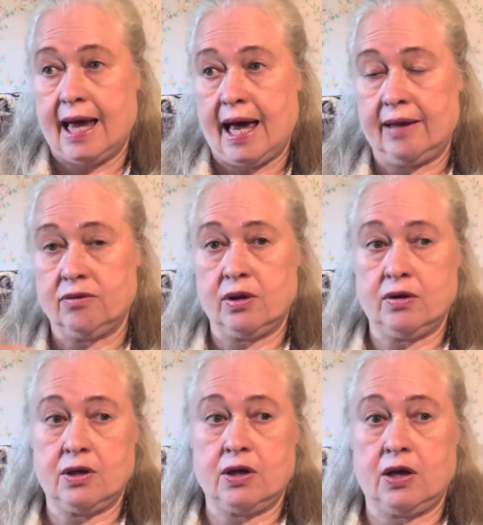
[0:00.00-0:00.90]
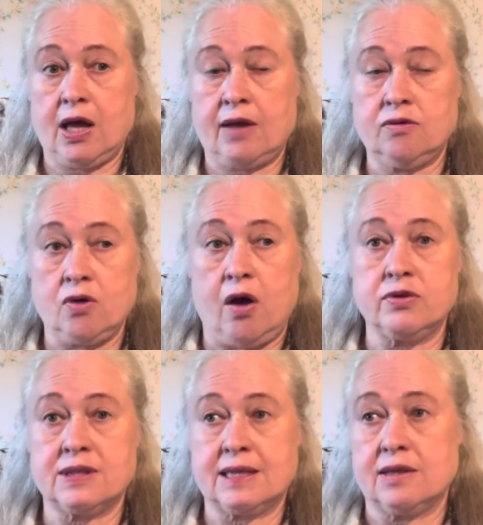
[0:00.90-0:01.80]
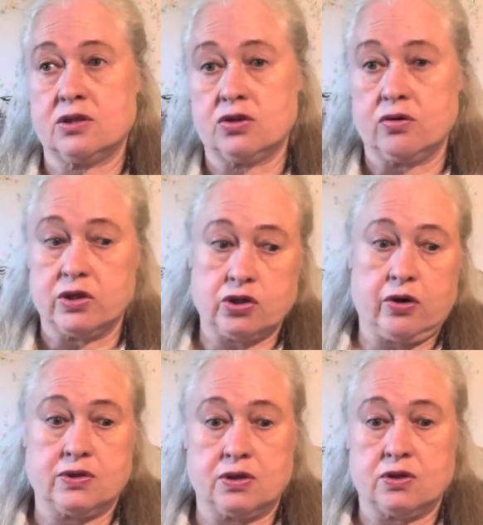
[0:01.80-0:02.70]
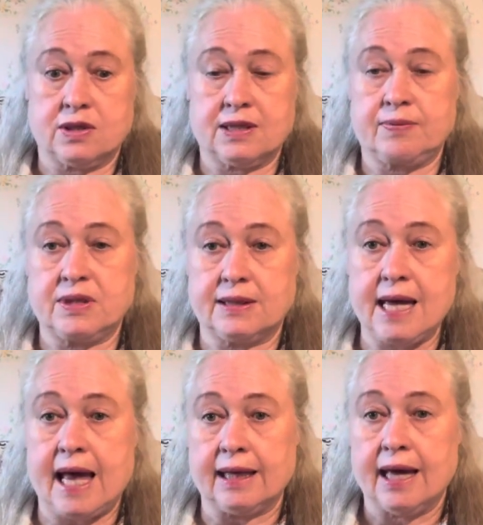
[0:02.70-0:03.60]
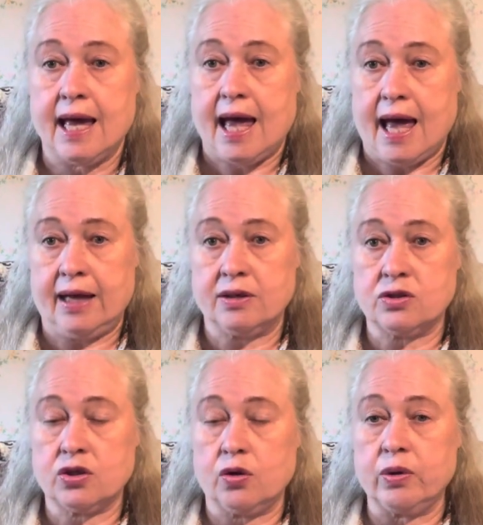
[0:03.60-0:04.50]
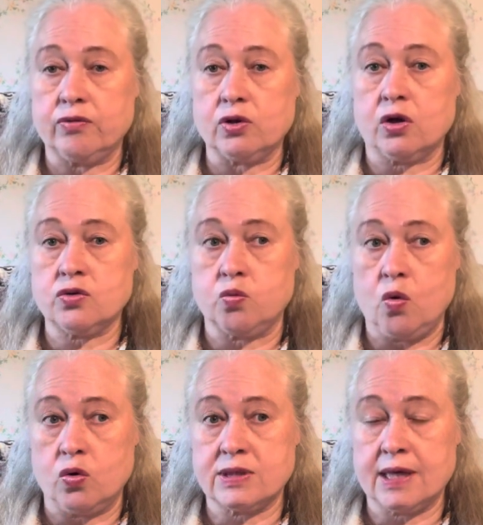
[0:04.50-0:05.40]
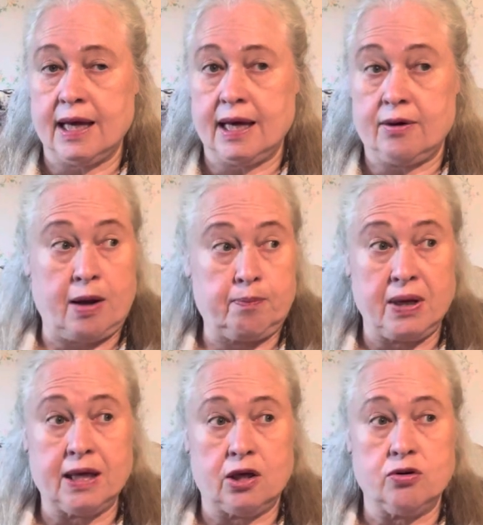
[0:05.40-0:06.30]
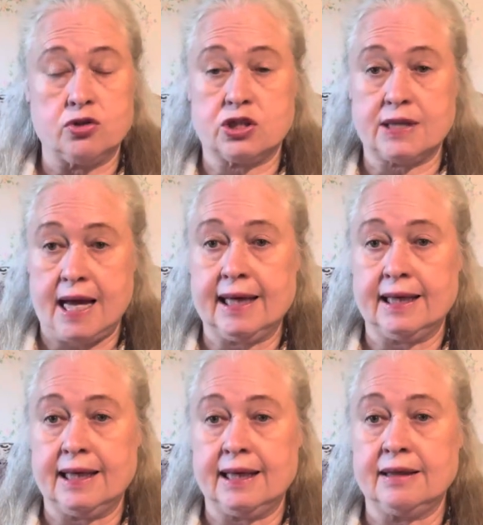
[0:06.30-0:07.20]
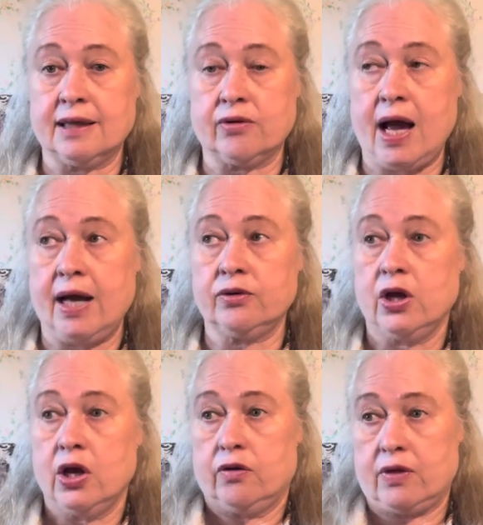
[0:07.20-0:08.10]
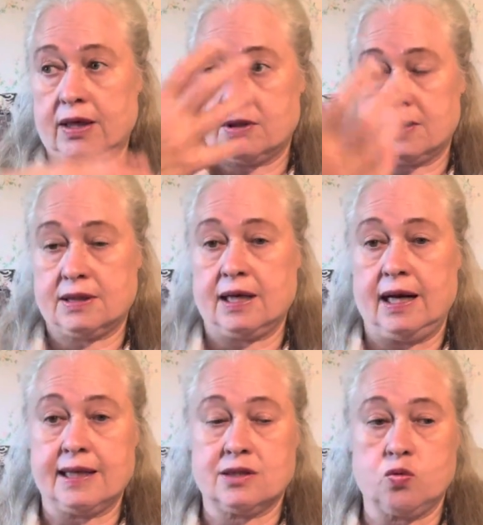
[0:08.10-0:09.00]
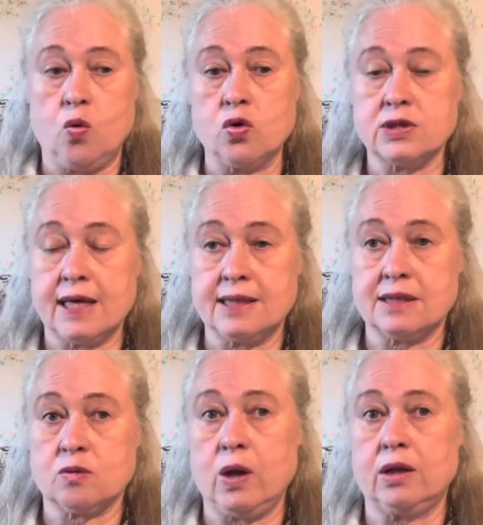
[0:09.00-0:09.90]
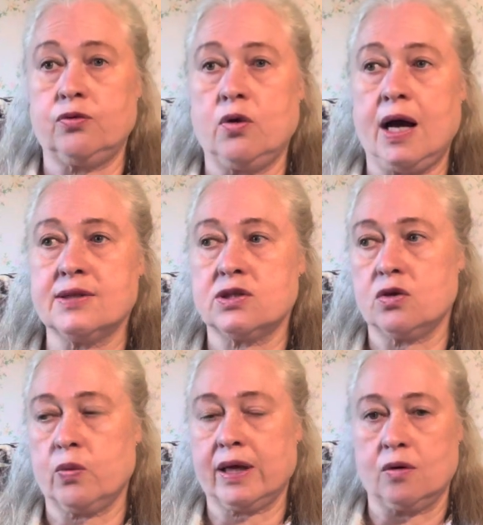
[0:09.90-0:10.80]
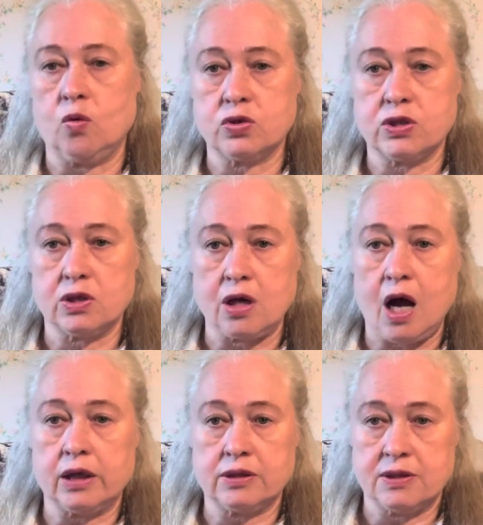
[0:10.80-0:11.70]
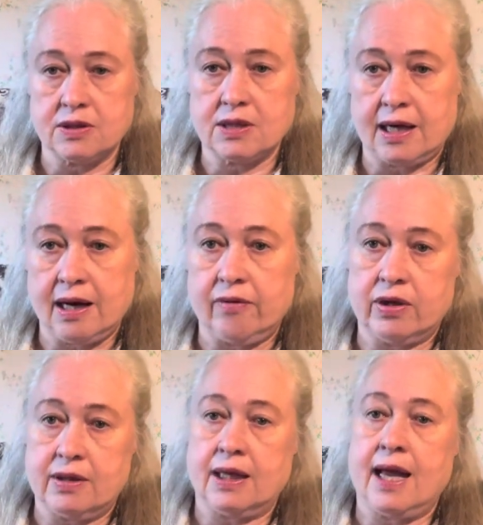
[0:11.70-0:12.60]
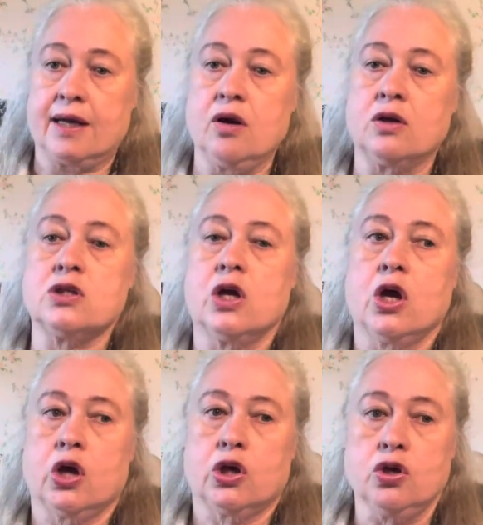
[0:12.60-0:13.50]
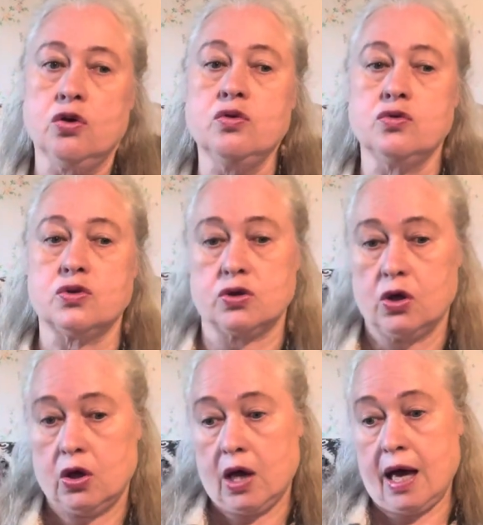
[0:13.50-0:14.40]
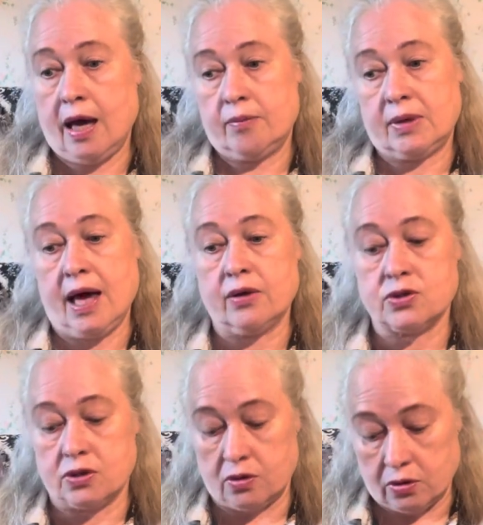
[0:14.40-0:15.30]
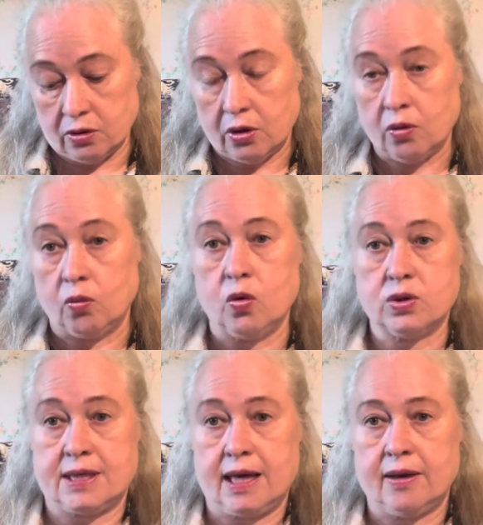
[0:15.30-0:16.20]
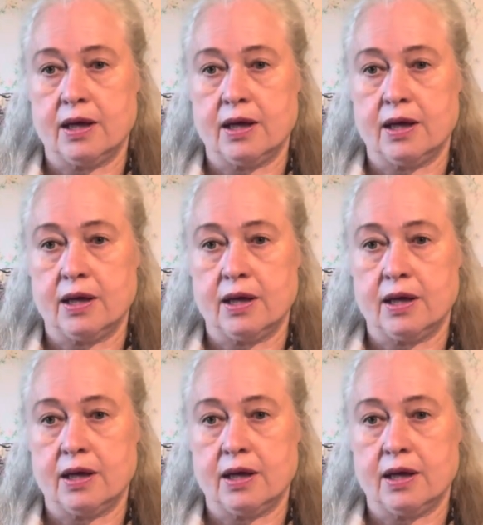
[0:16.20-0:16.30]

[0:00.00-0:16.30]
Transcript: and the and obviously the sewage goes into the septic tank and we've got water a big huge tank in the ground that collects water as well for us so that we can water the gardens and everything and not use um, council water